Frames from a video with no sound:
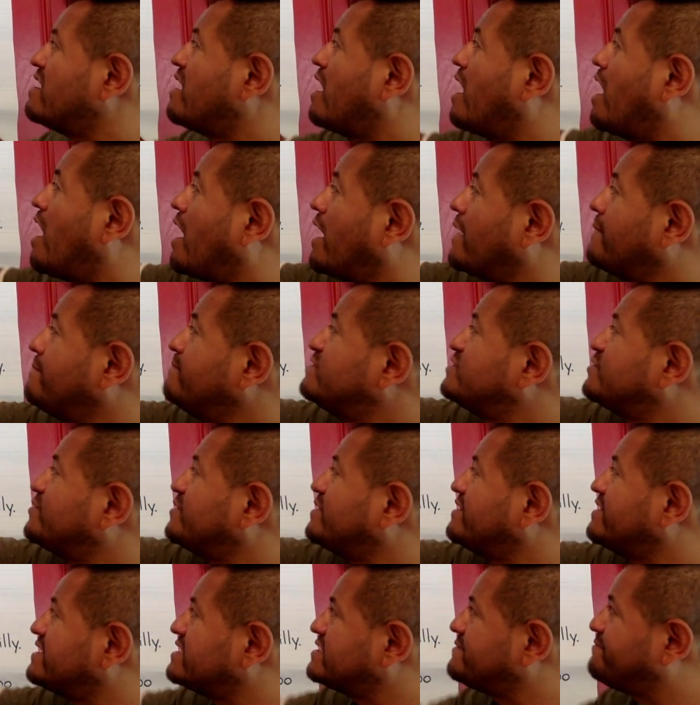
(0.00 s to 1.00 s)
I'm doing
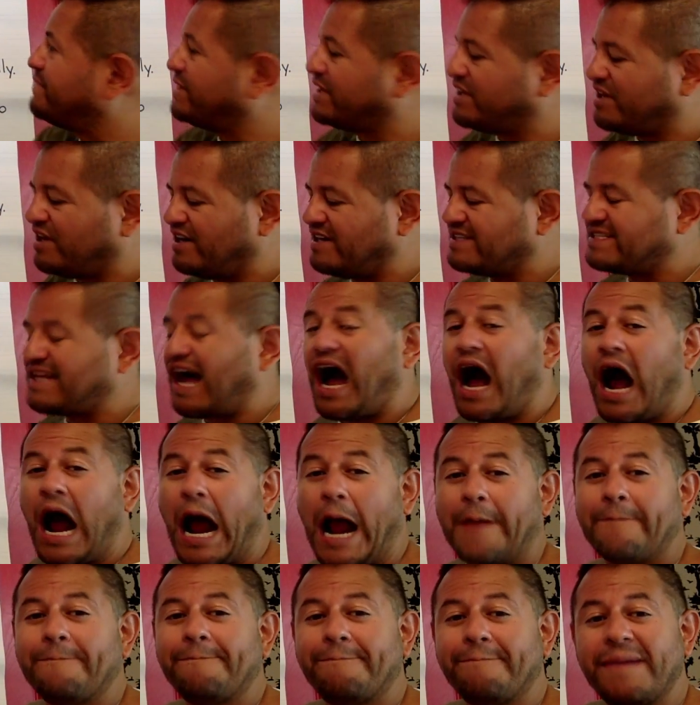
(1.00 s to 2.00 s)
this because
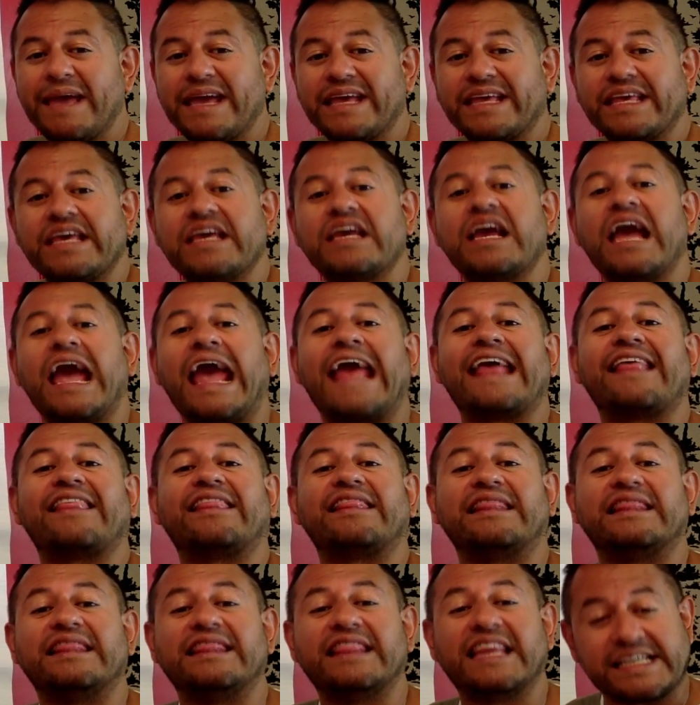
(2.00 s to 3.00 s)
I'm making a
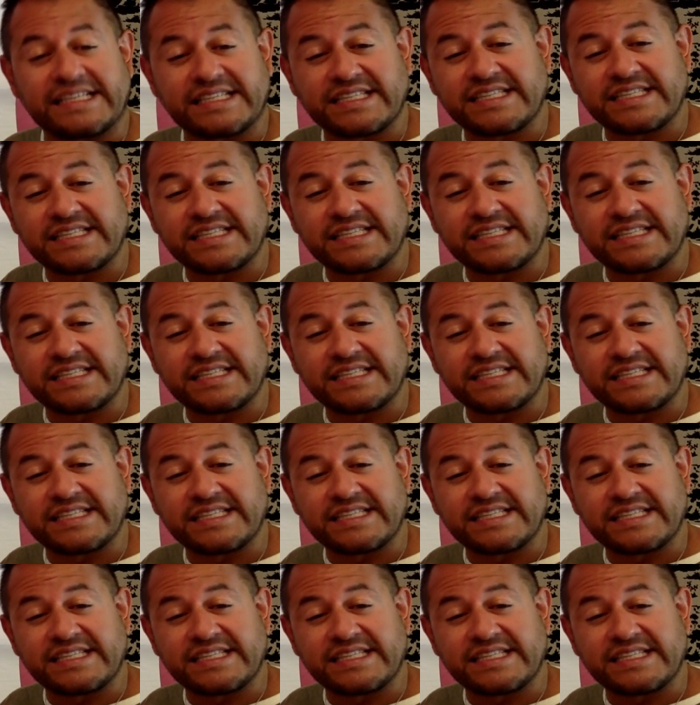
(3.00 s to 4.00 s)
list
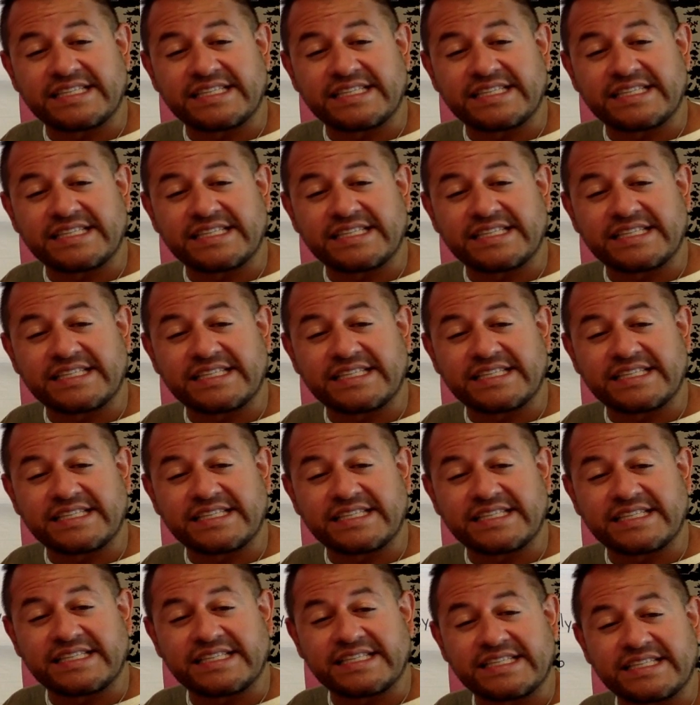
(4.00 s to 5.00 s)
of things
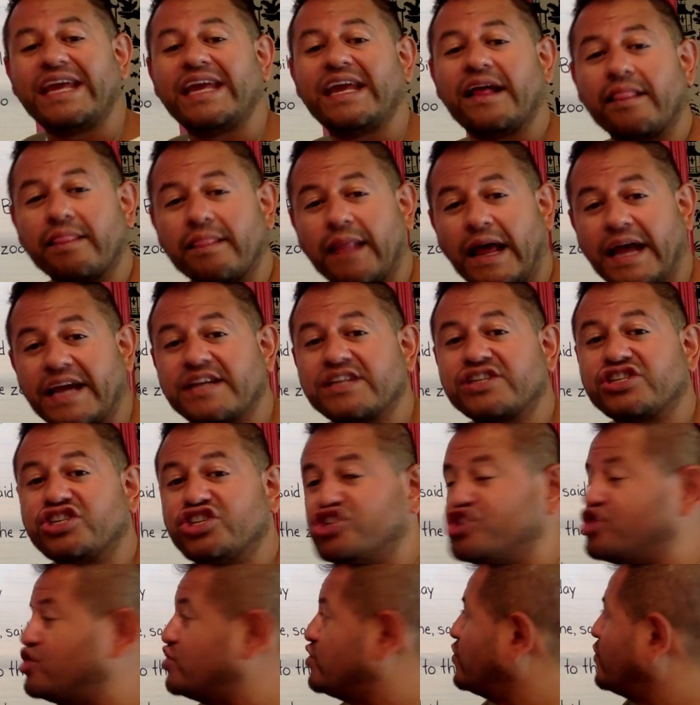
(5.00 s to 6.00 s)
we like to
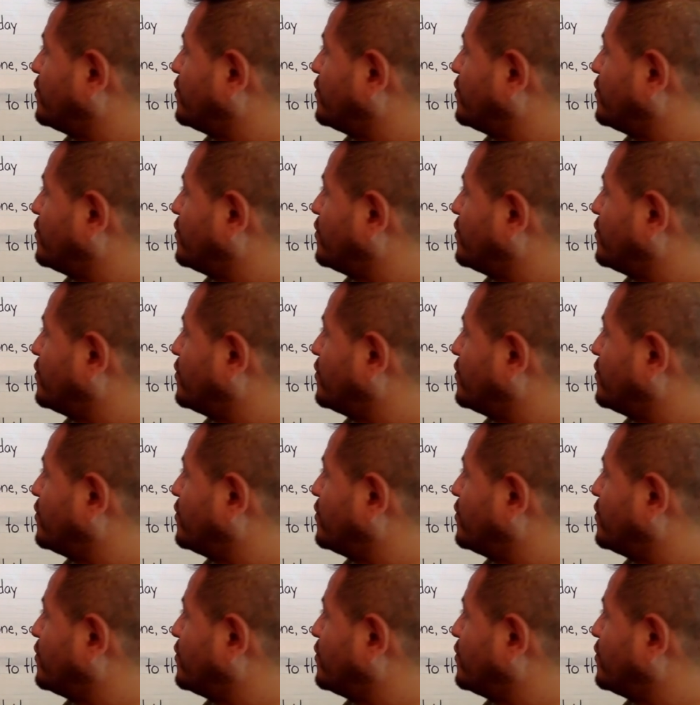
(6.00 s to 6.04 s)
do.